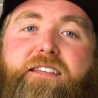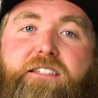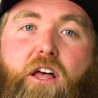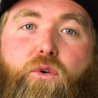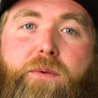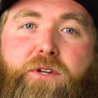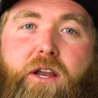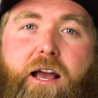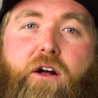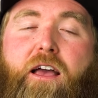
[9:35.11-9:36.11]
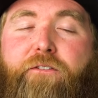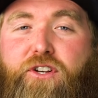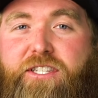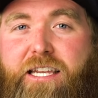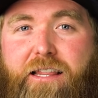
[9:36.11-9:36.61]
This is on the website right now. If you're
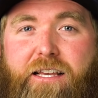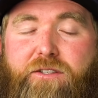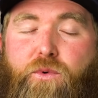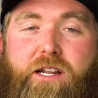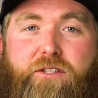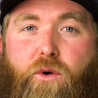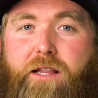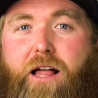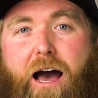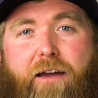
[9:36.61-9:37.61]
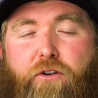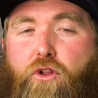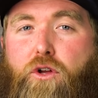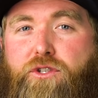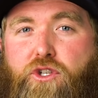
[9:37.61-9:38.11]
seeing this when it's going live or
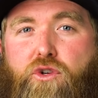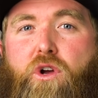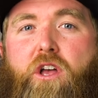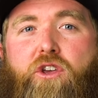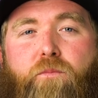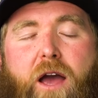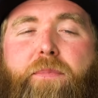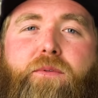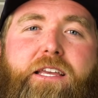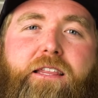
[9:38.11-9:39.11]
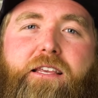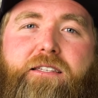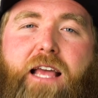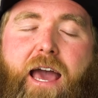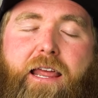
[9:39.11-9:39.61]
close to, you might be able to get
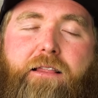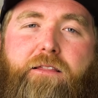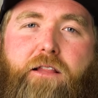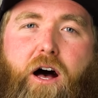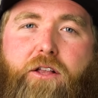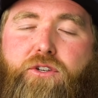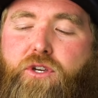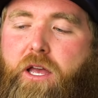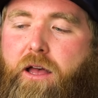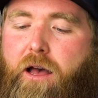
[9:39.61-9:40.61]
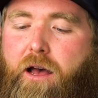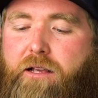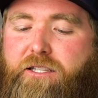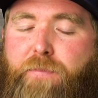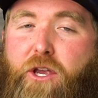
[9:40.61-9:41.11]
this at a launch
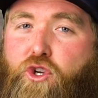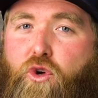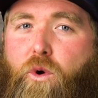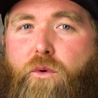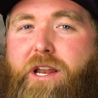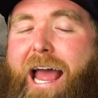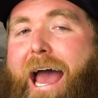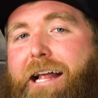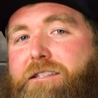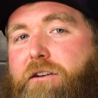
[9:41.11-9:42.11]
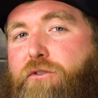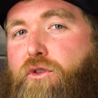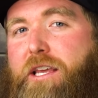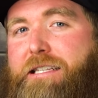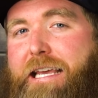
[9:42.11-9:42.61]
special, where we're going to add a few
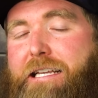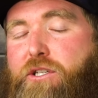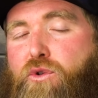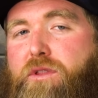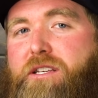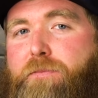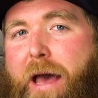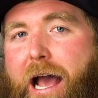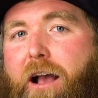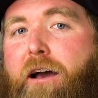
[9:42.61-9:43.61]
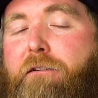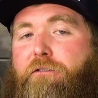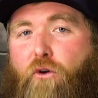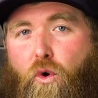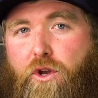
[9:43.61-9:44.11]
things into this pack
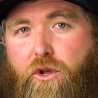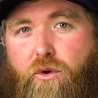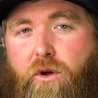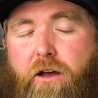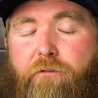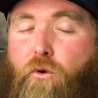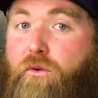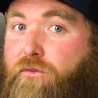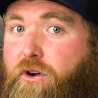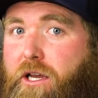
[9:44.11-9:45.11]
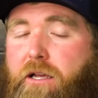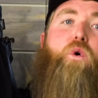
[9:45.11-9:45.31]
for you for free.